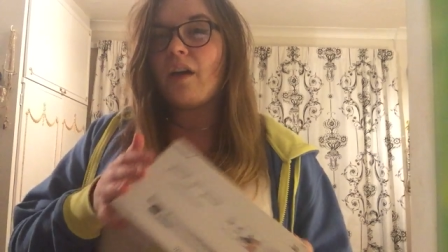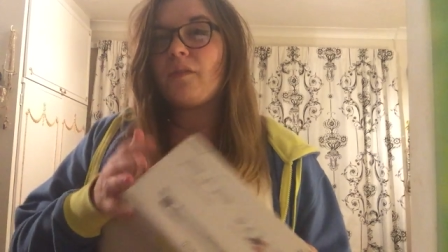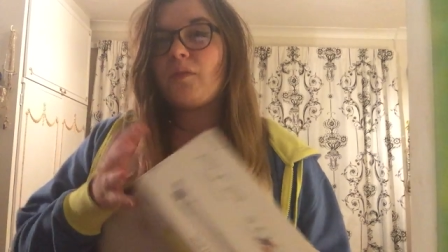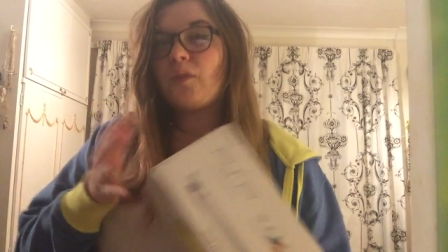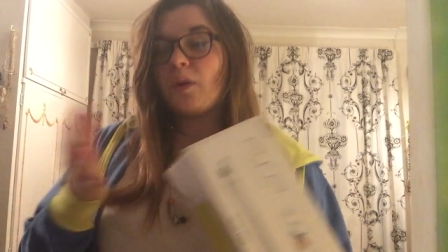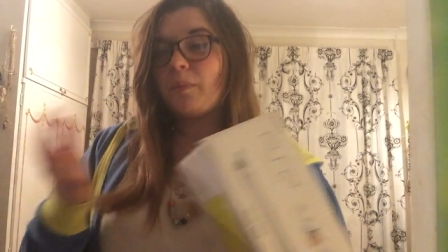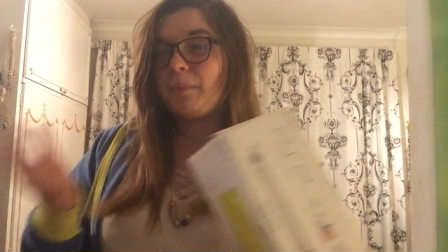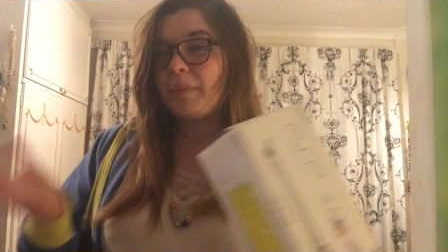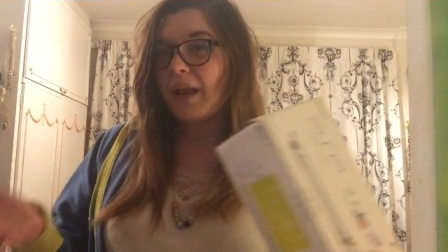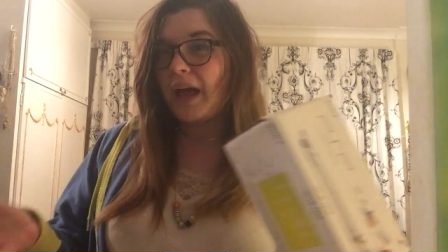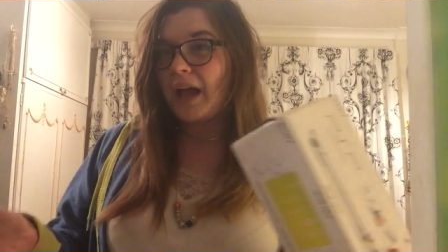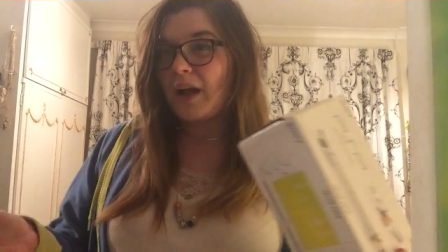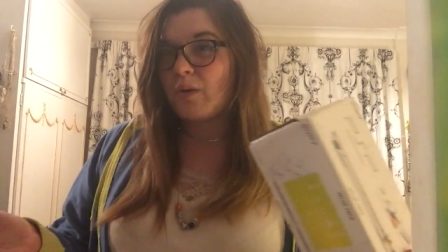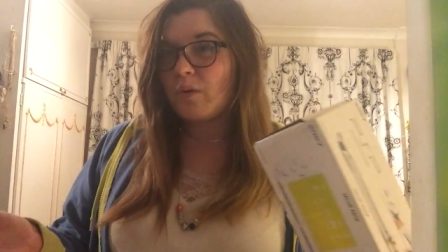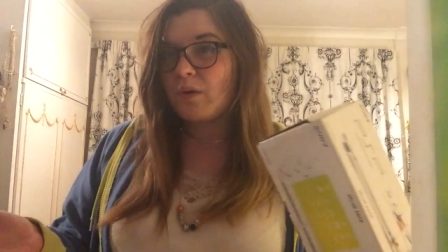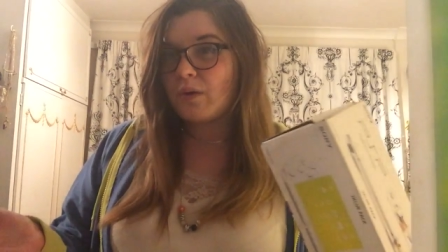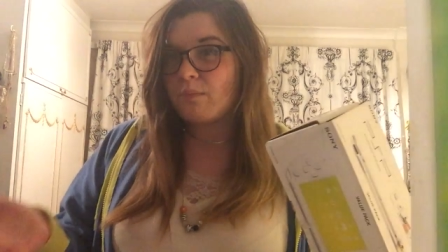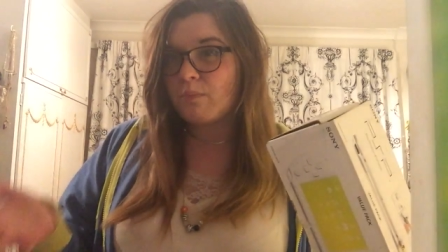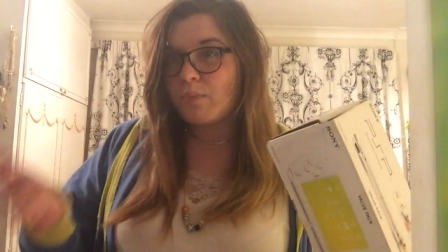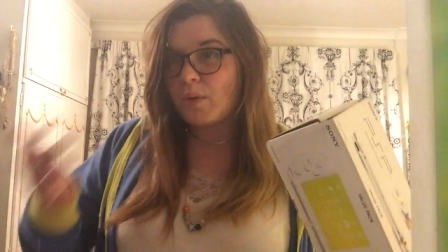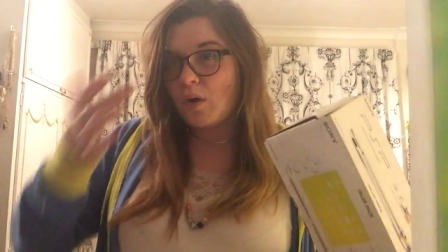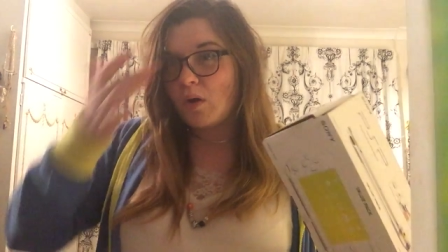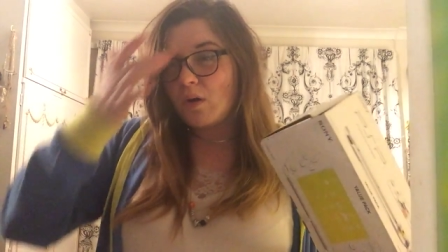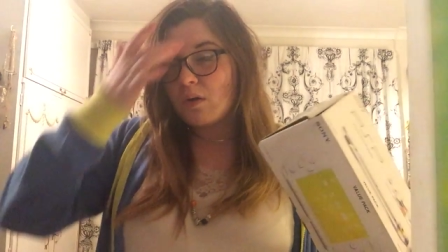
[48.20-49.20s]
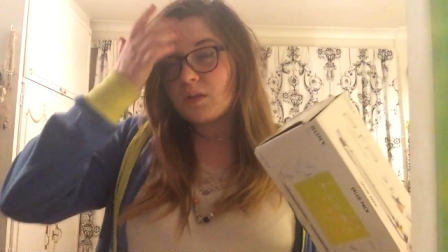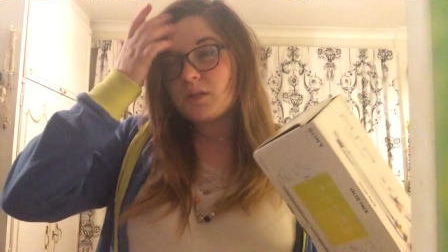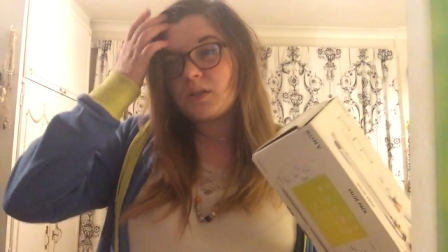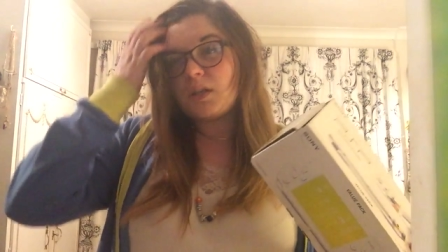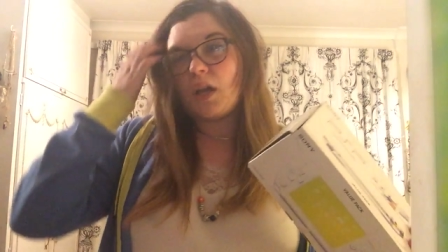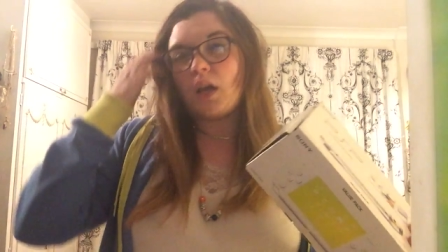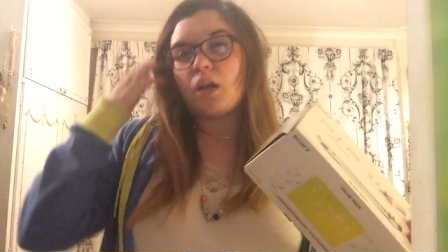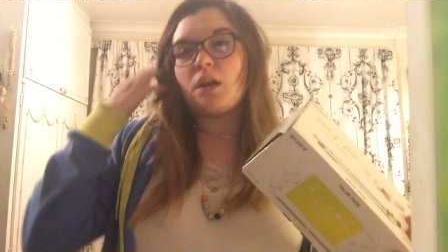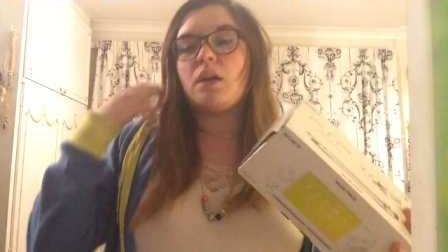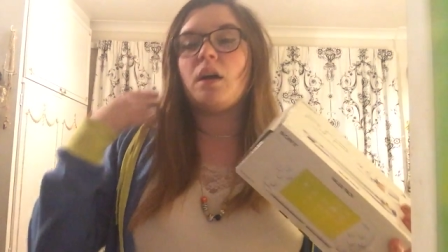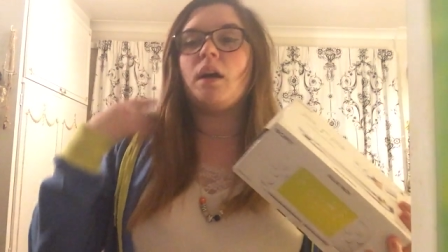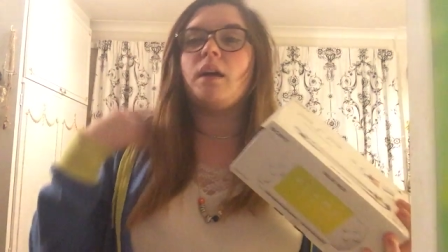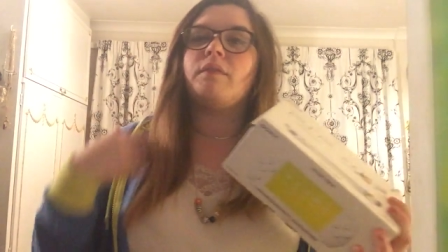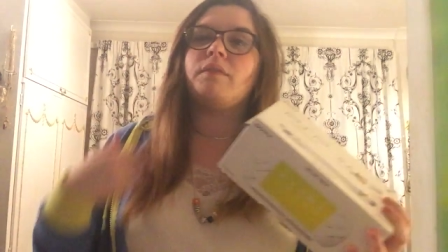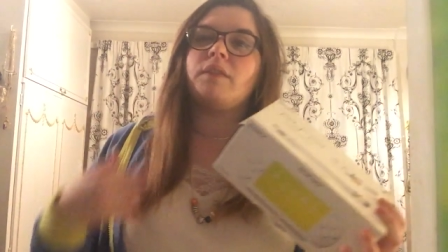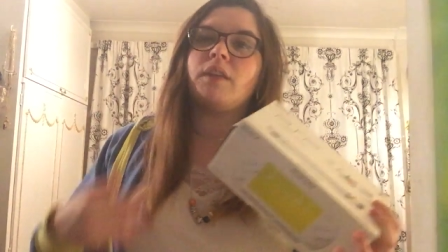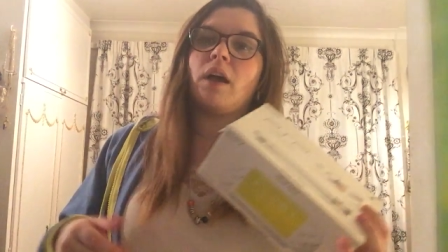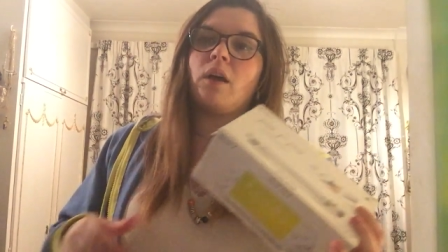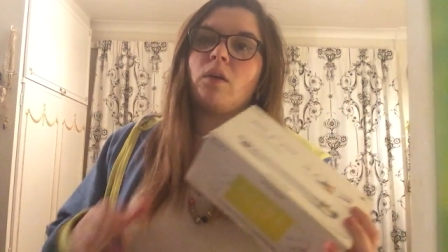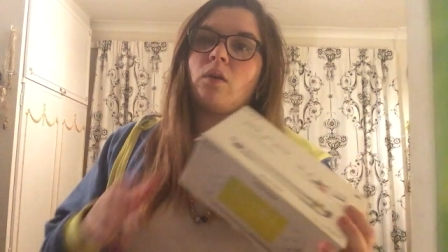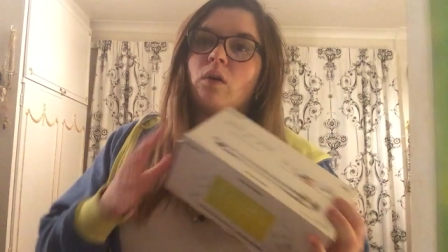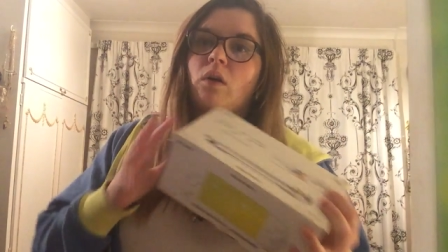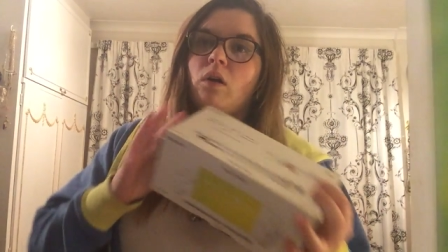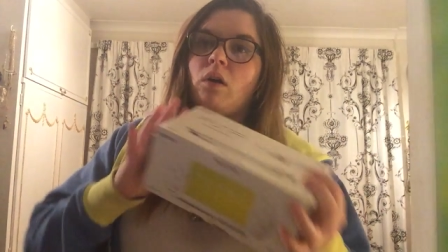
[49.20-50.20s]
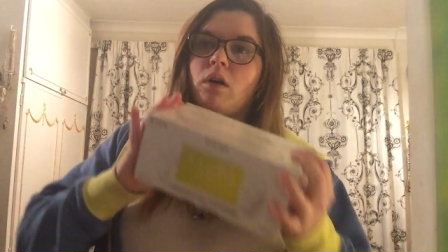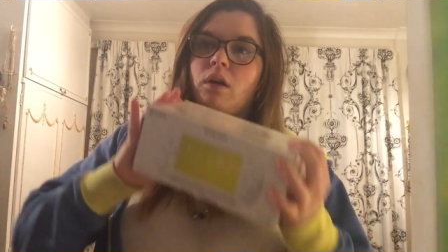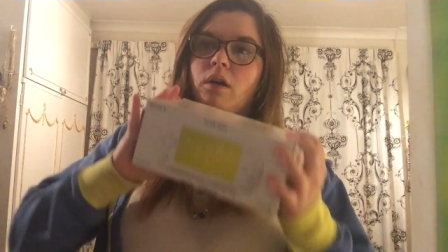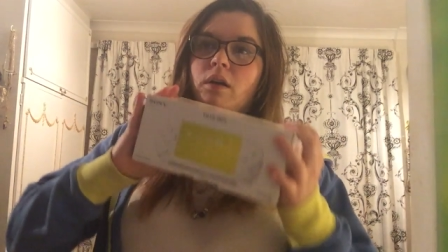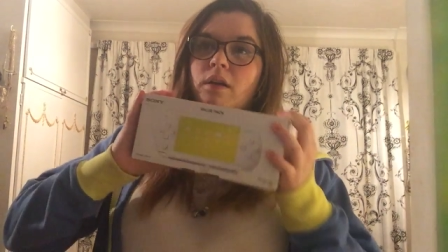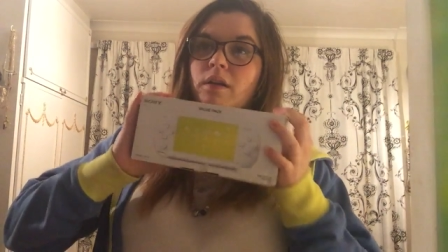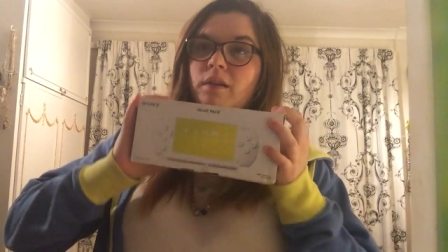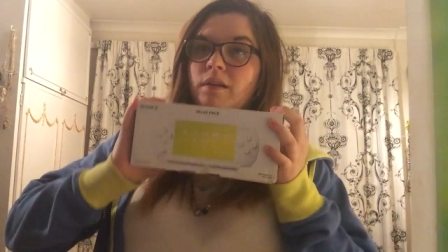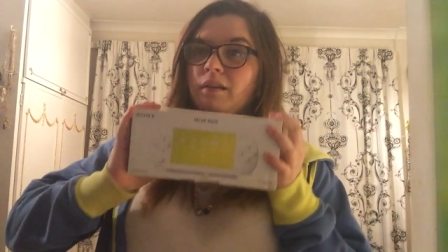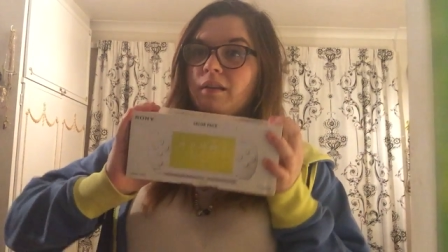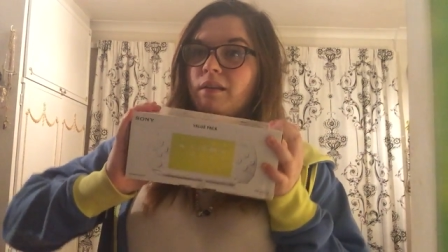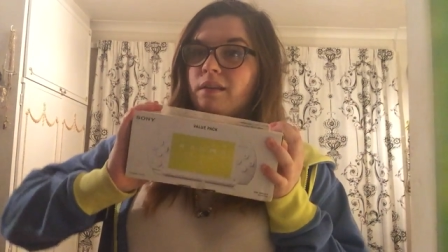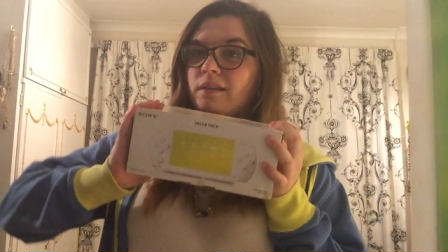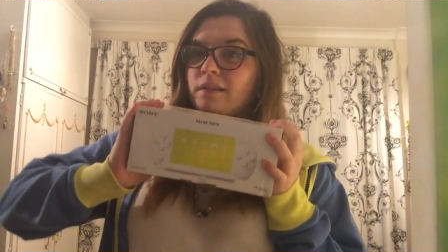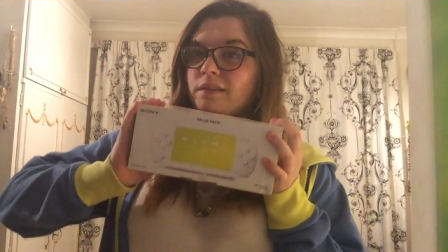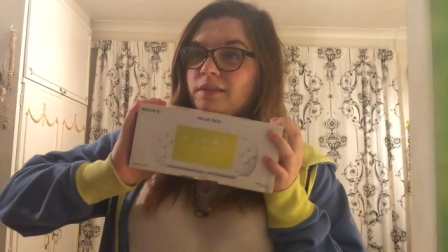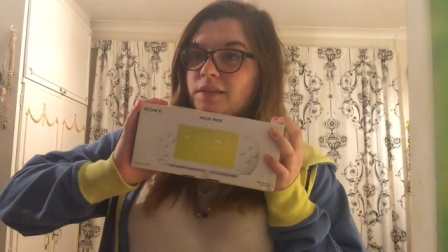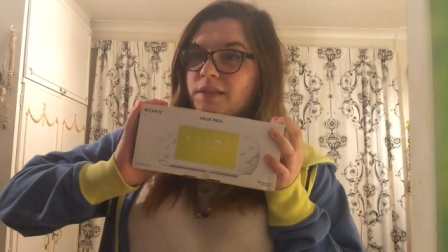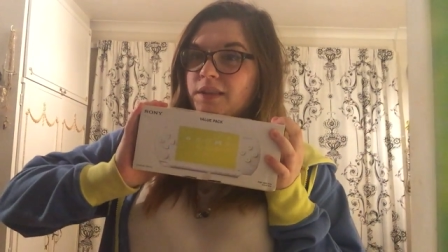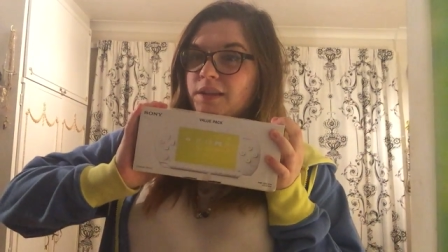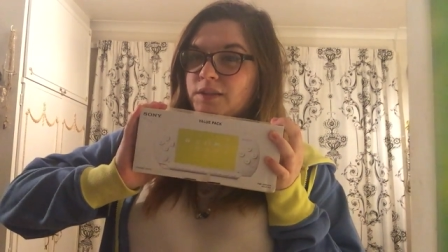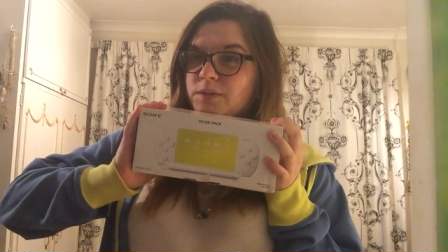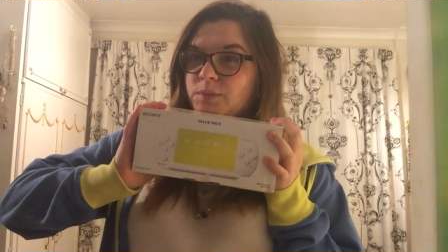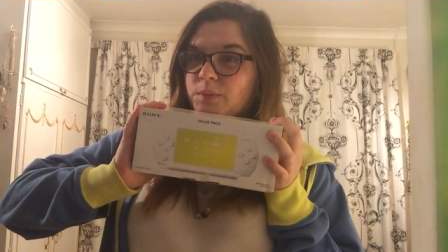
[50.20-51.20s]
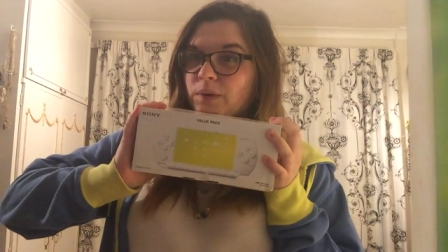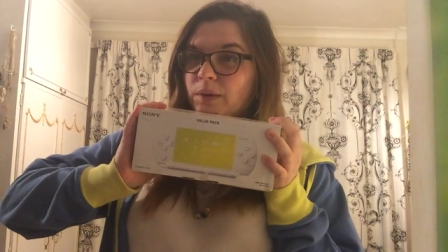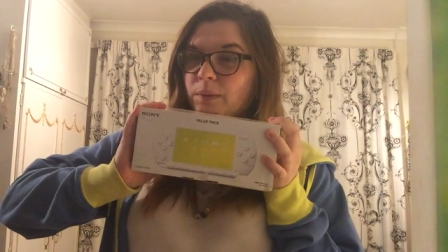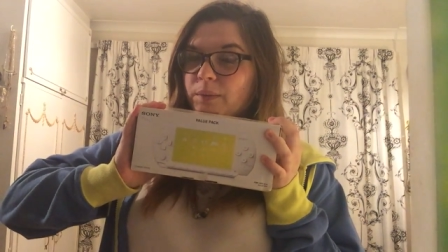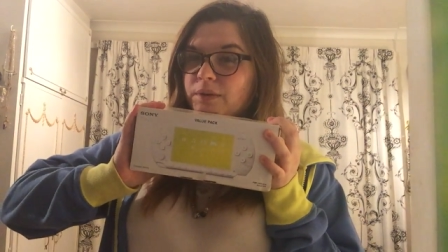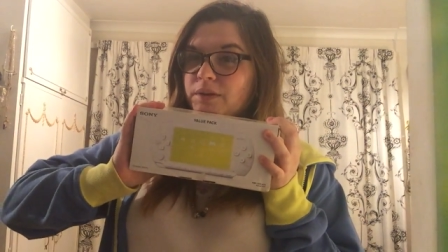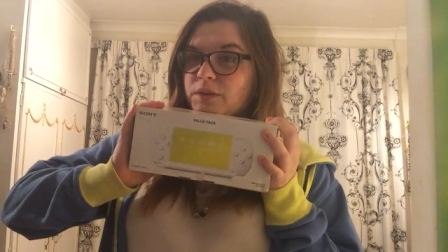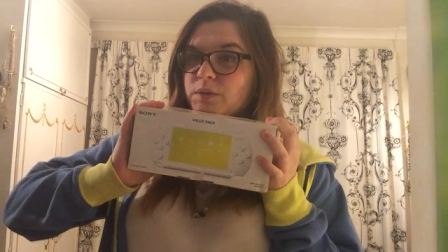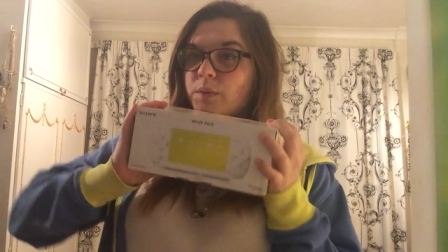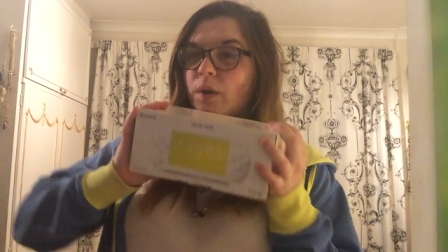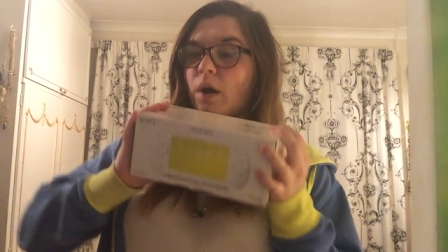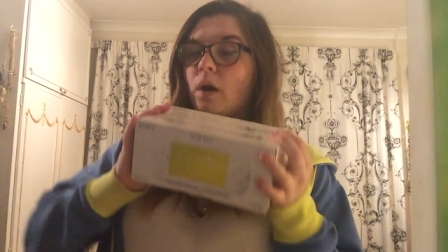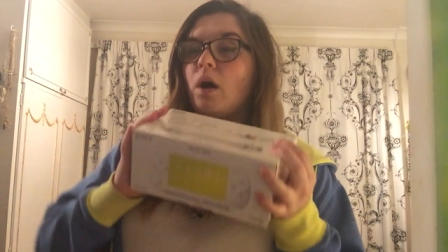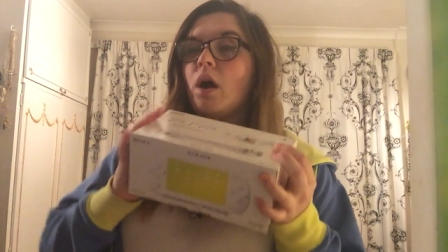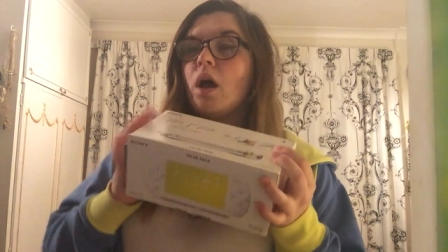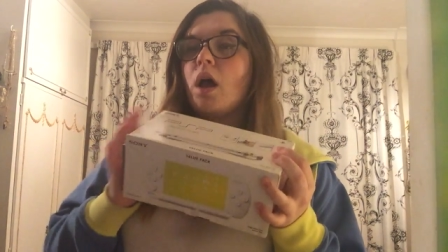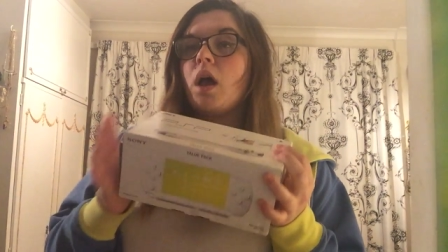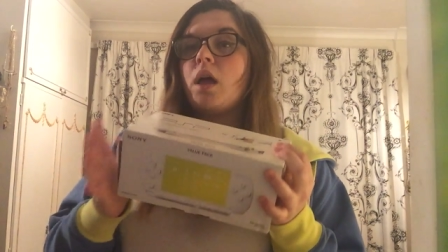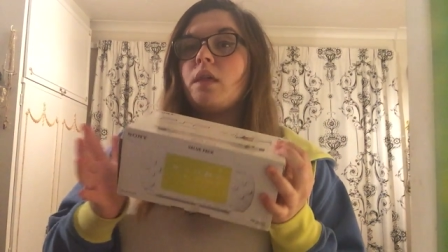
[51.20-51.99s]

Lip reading: got a black one box, and I've now got this white one as well.